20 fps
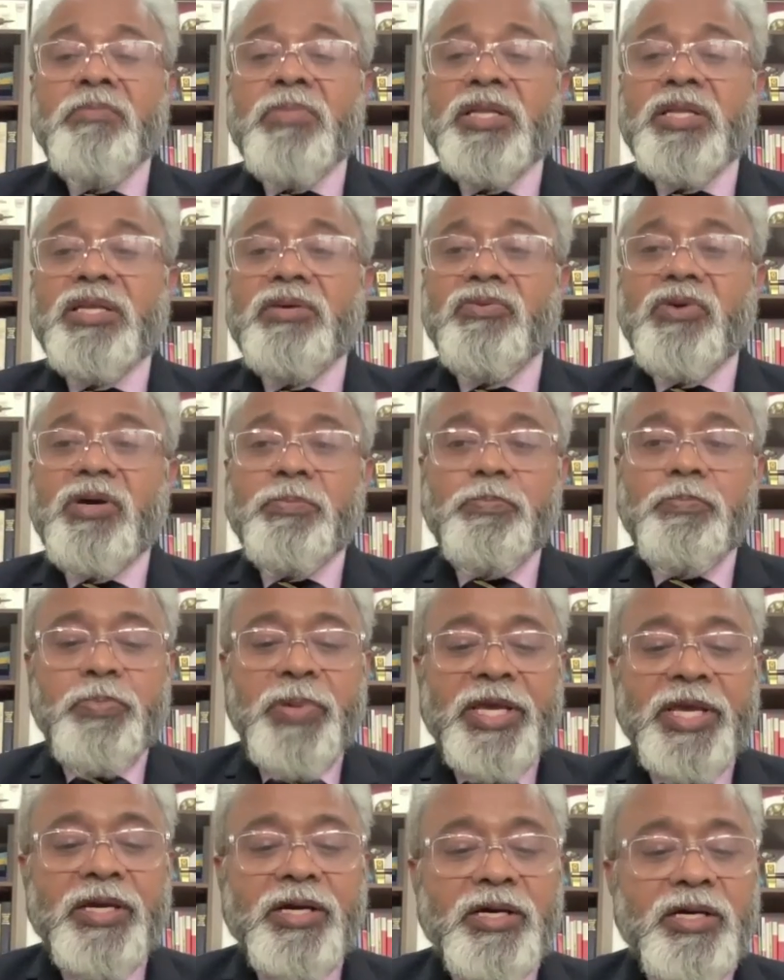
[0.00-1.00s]
but they were
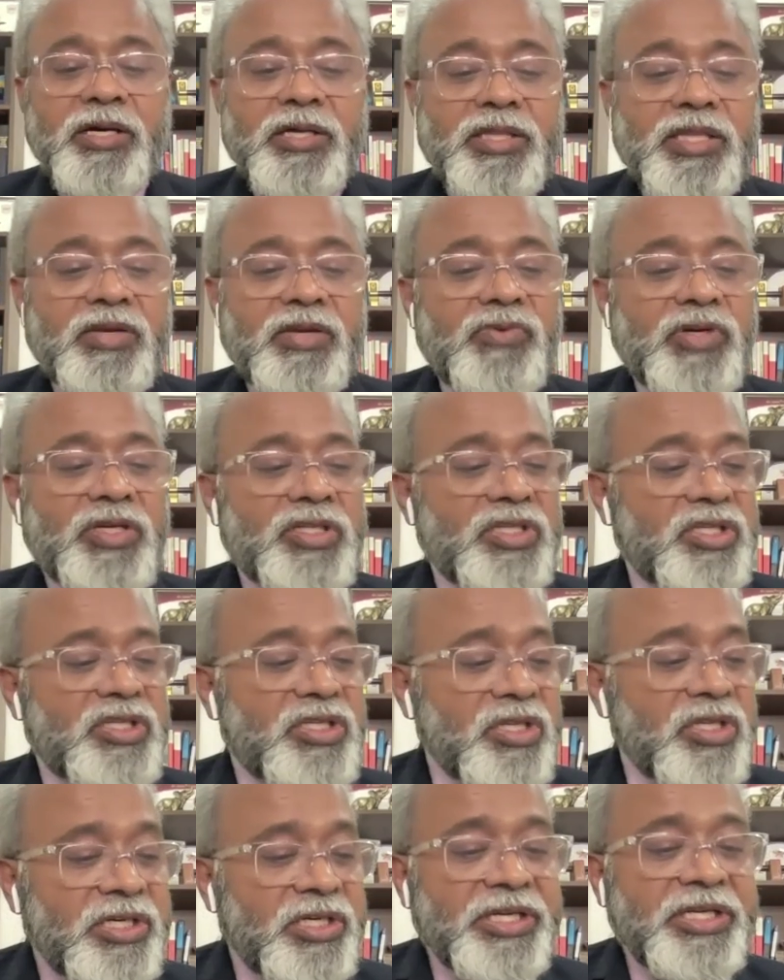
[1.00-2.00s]
bigger, they were
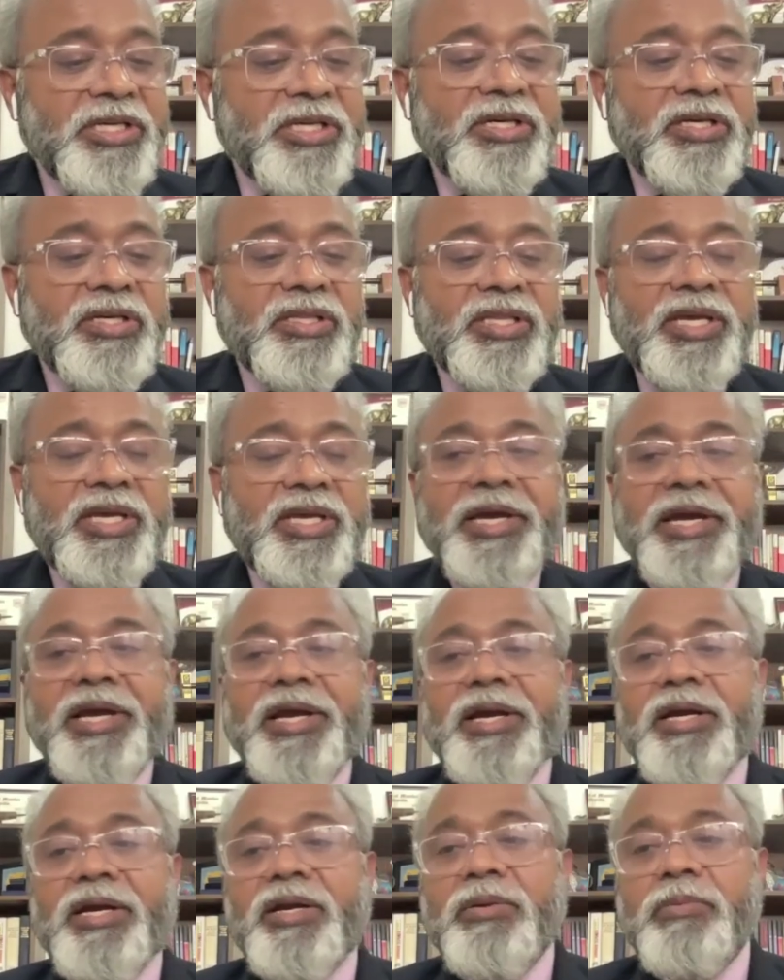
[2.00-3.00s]
sturdier, they
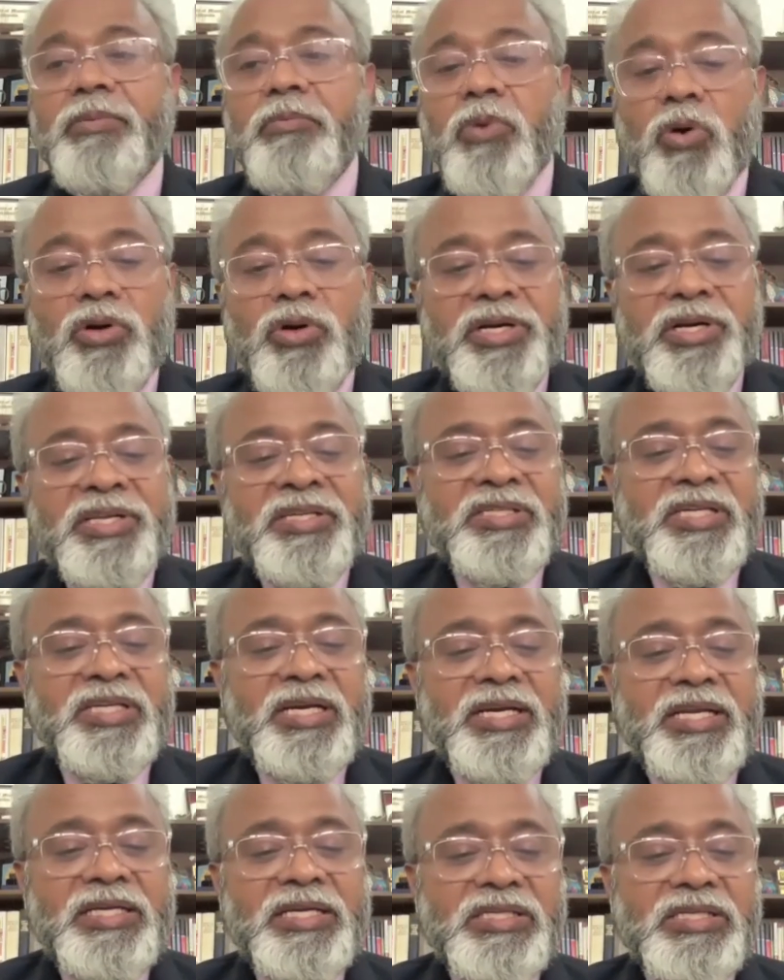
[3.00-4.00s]
had more
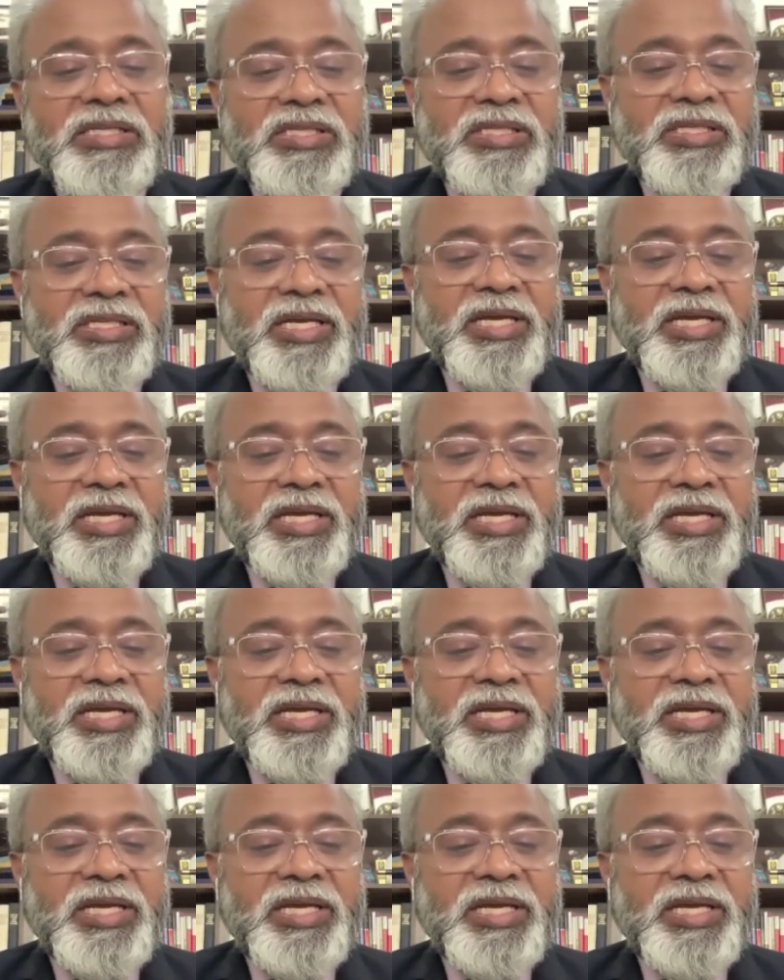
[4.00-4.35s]
resilience,